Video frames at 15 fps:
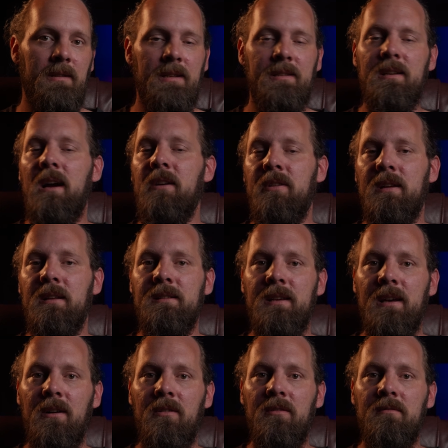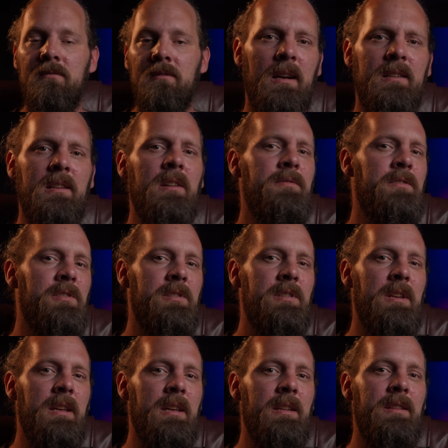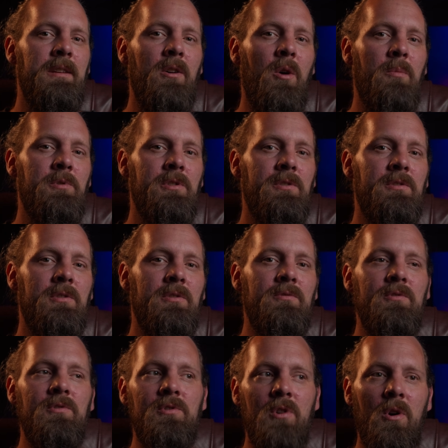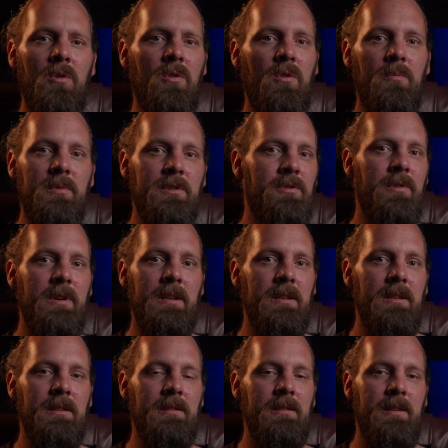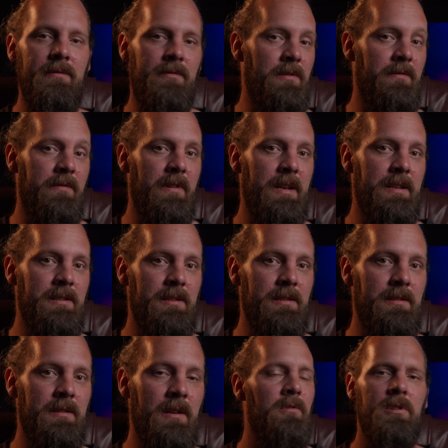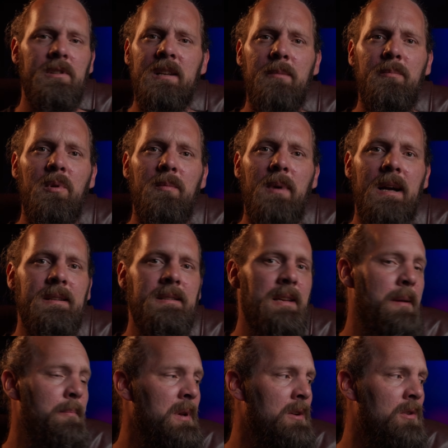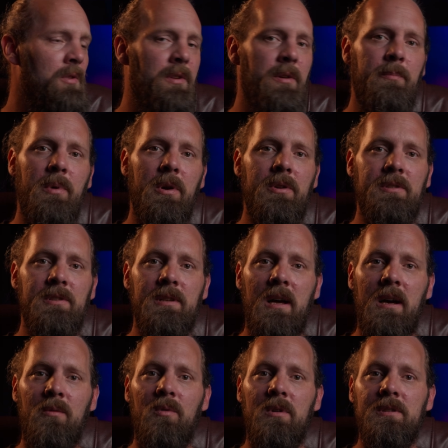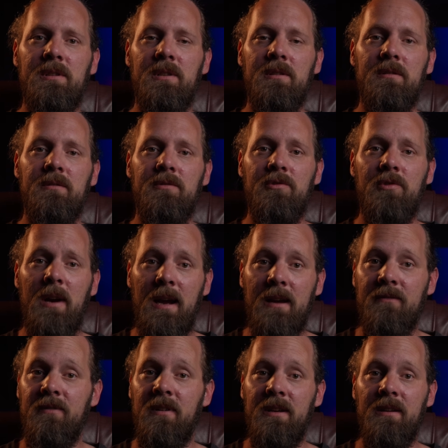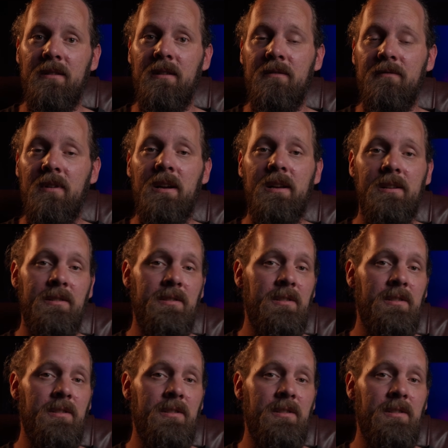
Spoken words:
That's how you can tell. I'd love to see the option to toggle between different faces. For example, by tapping on the person I want to track via the